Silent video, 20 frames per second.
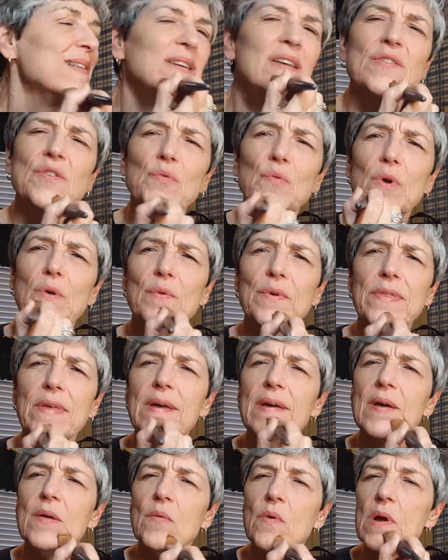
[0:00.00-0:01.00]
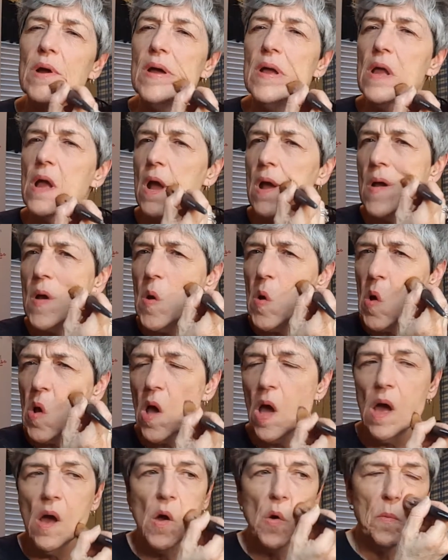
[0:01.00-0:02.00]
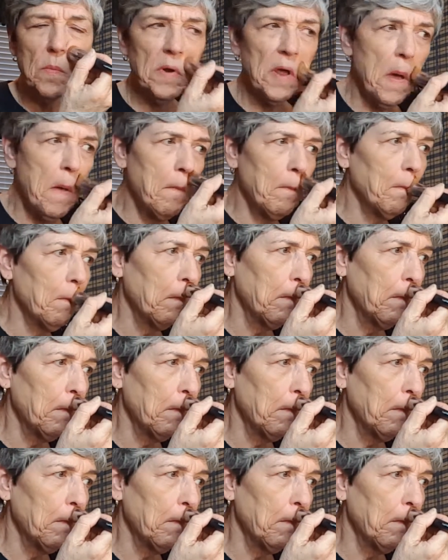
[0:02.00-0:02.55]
Nothing wrong with that, right? I hope not.